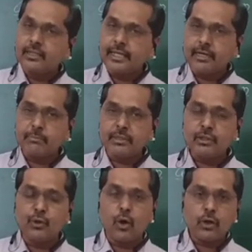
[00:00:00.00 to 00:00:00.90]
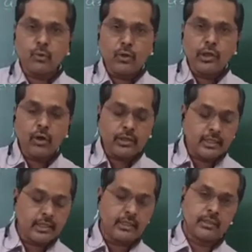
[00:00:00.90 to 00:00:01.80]
That means not only
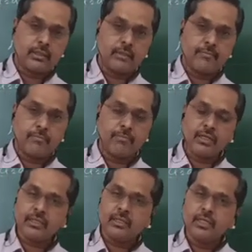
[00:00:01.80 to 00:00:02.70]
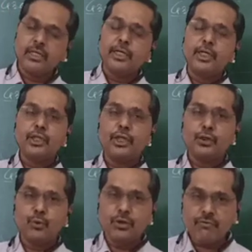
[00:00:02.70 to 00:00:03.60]
on Earth but in the
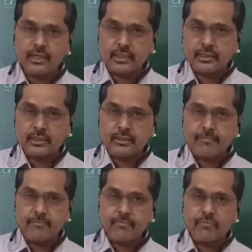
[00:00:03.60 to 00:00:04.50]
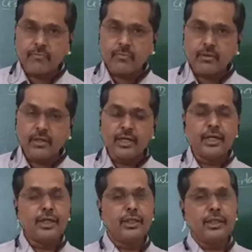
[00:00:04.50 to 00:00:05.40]
universe.
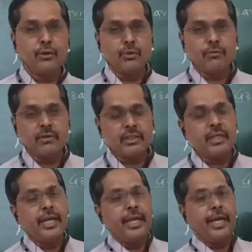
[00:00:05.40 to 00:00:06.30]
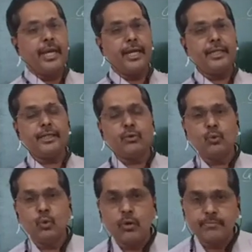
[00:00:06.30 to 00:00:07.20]
In the universe, any
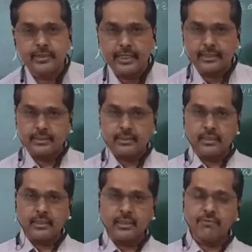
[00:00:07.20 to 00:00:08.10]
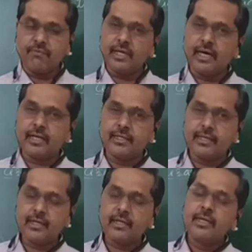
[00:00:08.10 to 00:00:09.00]
two objects, if they are
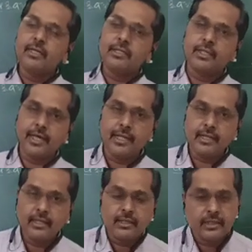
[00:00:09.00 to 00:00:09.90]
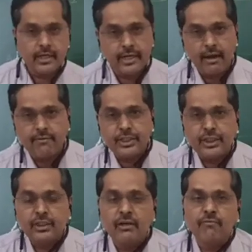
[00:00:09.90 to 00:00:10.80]
there, then the
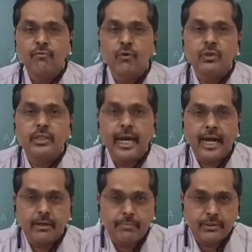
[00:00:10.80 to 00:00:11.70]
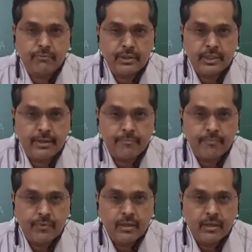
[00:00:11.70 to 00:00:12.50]
gravitational force acts between them.